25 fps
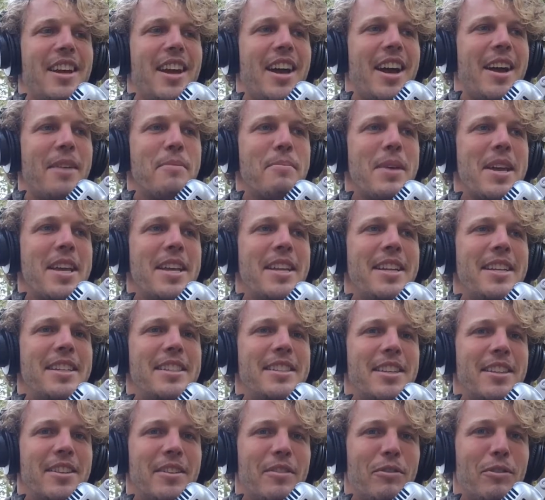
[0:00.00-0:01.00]
I made it
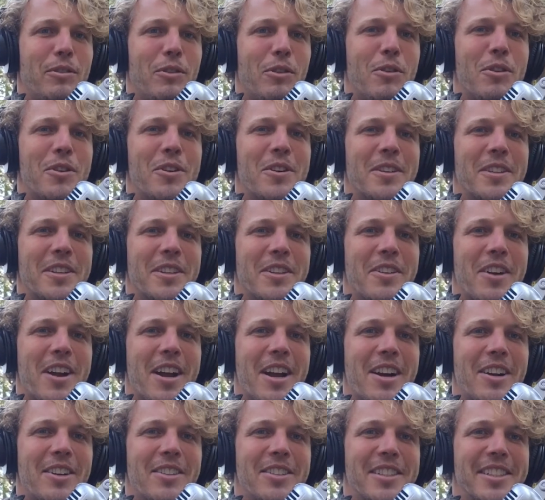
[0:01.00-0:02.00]
to the floor on the
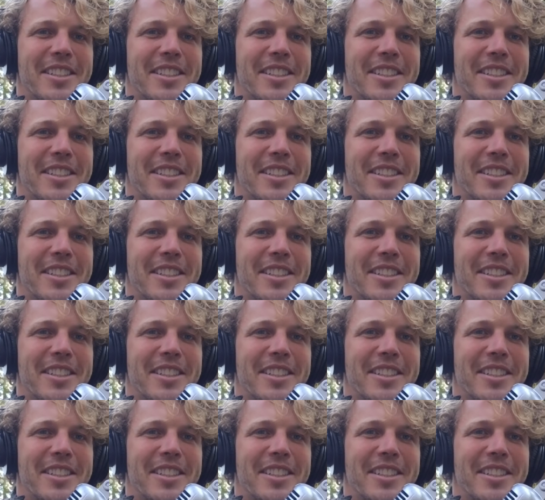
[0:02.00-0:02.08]
ground.